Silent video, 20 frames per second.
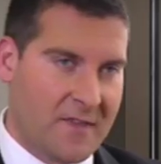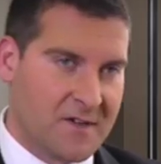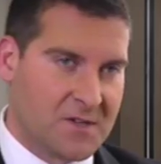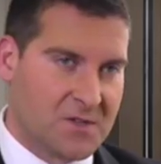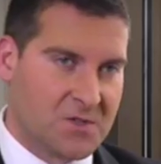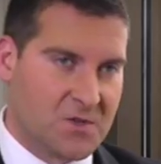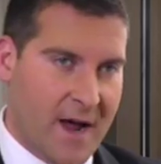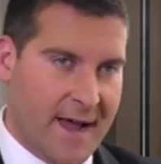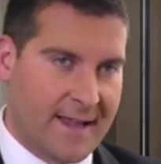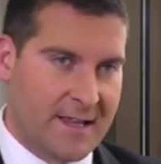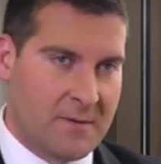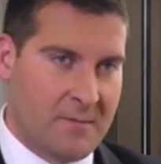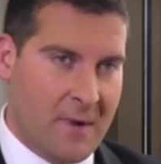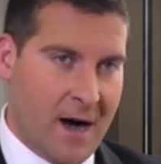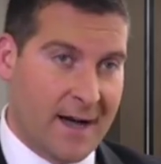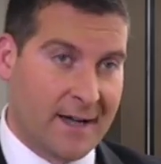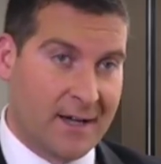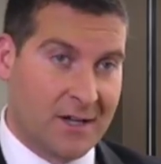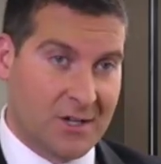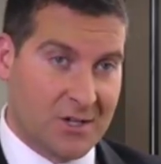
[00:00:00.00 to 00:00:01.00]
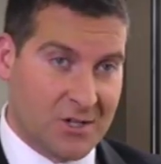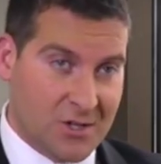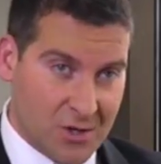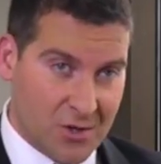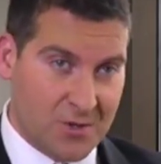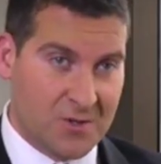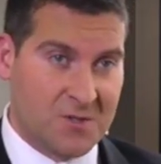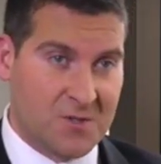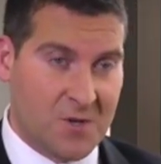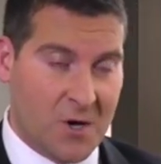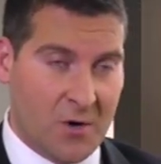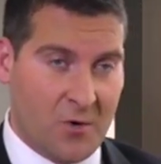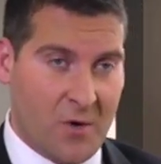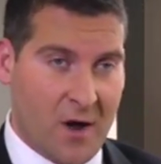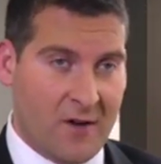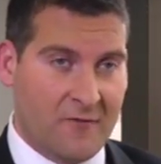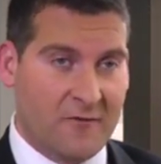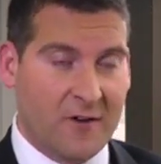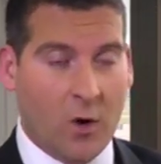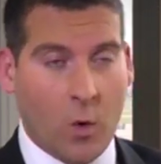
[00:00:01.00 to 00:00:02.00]
the Australian market, a huge
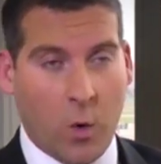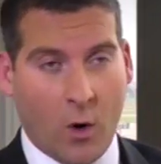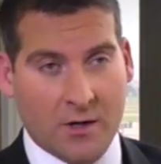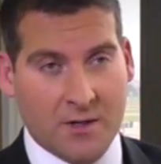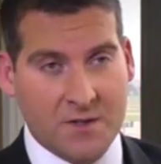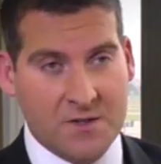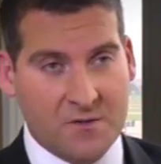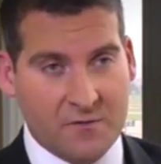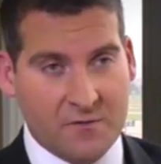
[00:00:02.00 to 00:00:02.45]
turnaround for Qantas